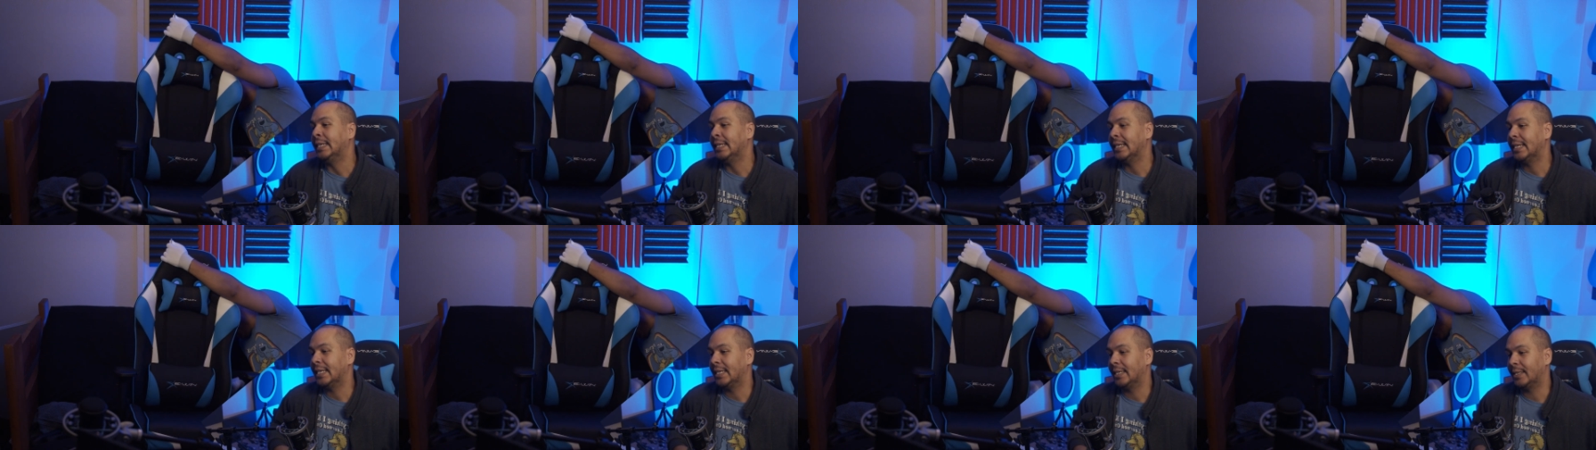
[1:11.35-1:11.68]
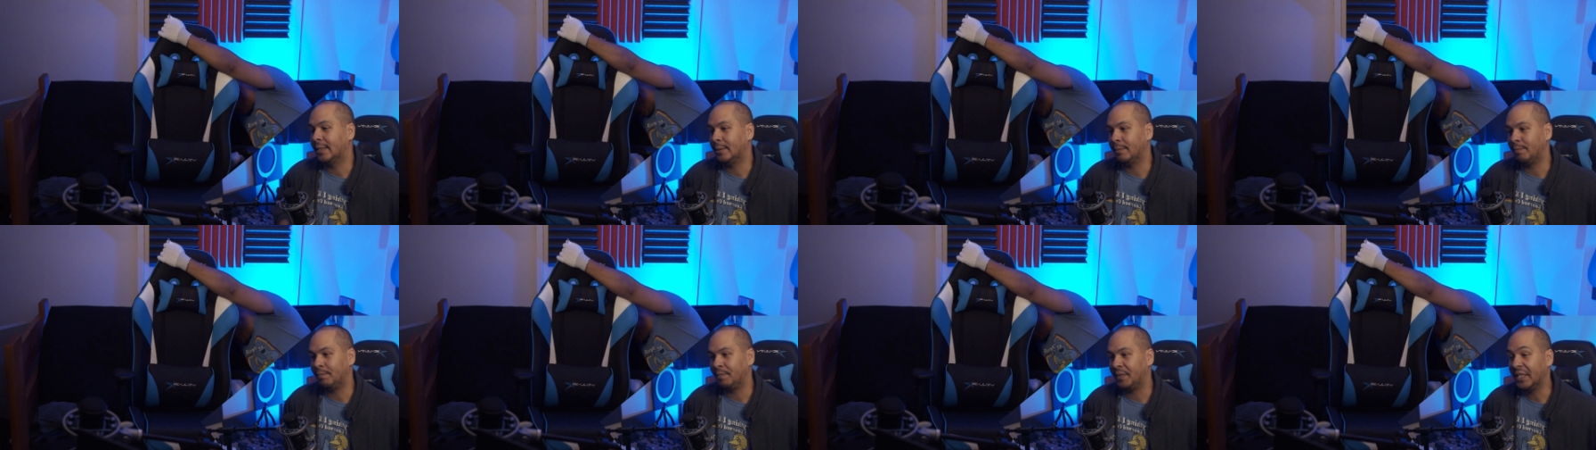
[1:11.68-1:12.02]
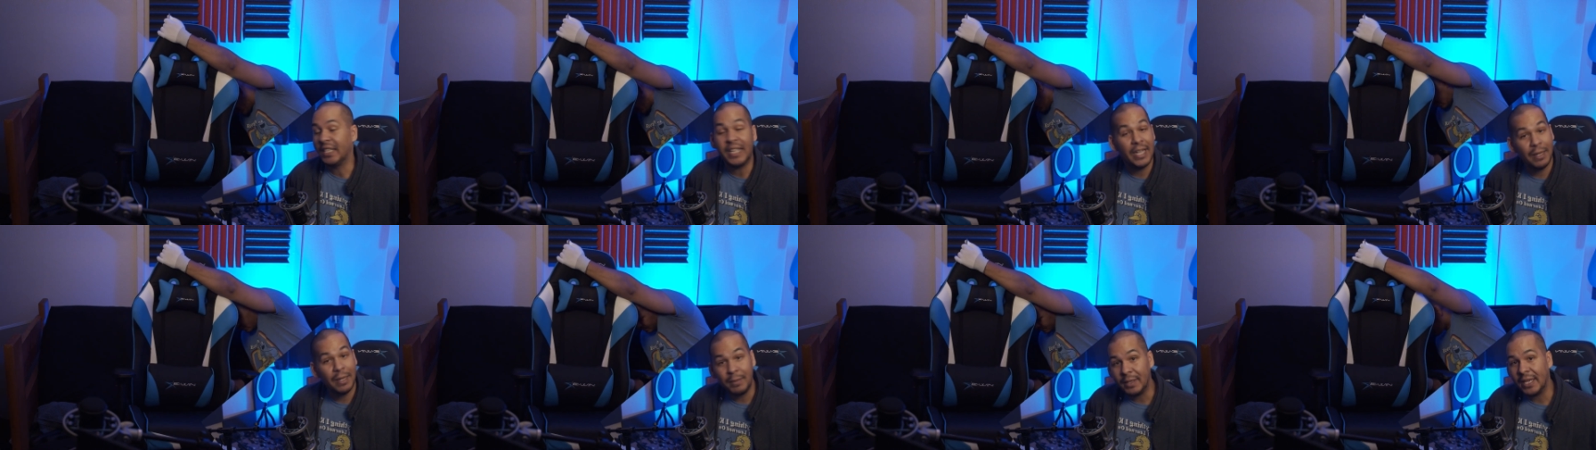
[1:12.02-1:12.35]
You
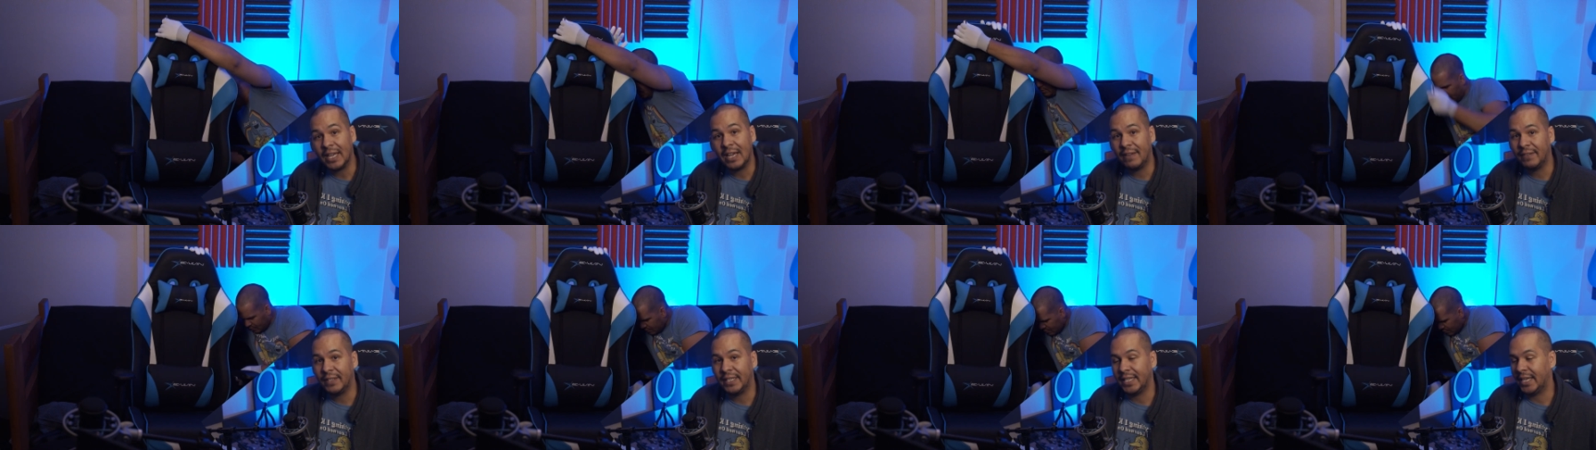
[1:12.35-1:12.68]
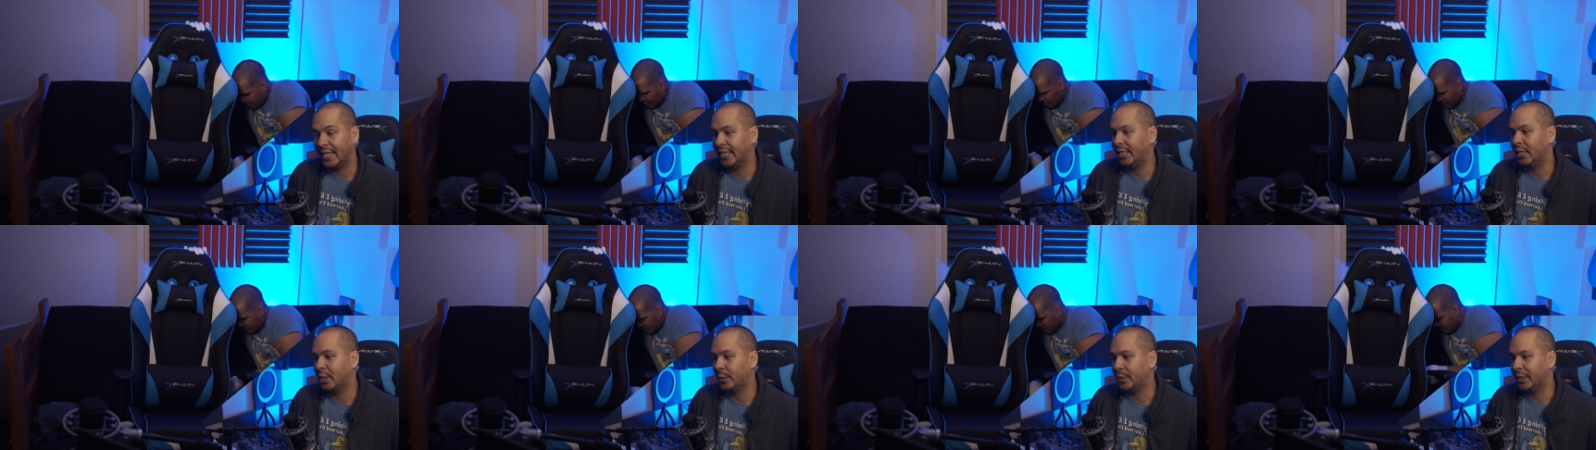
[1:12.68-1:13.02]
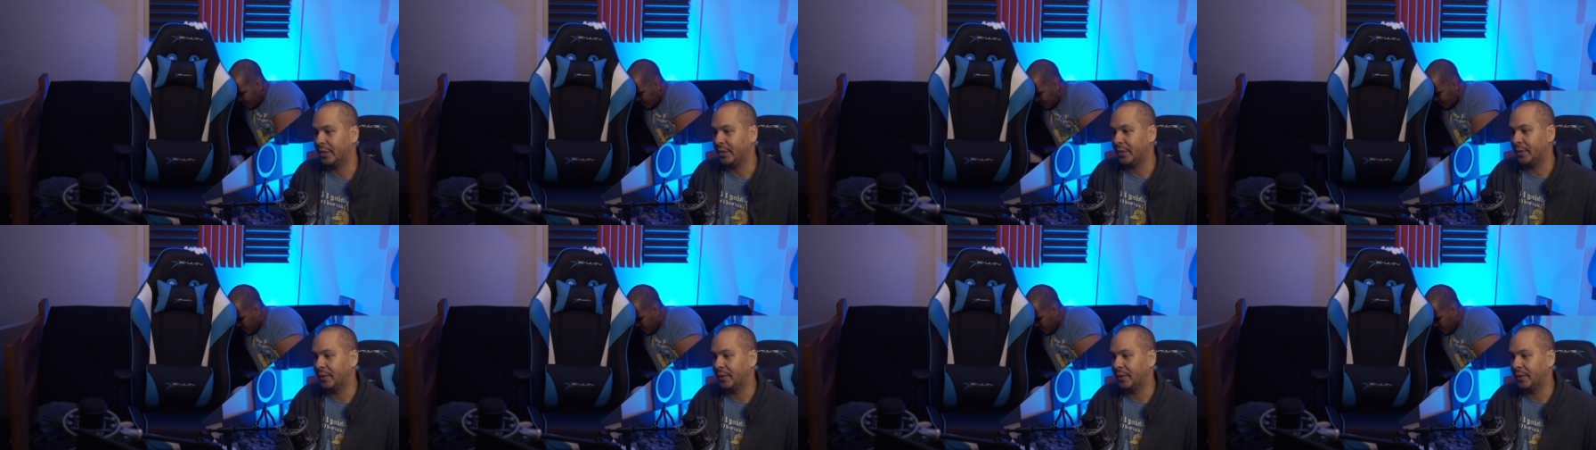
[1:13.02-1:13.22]
can't be having that, you know, when you're doing these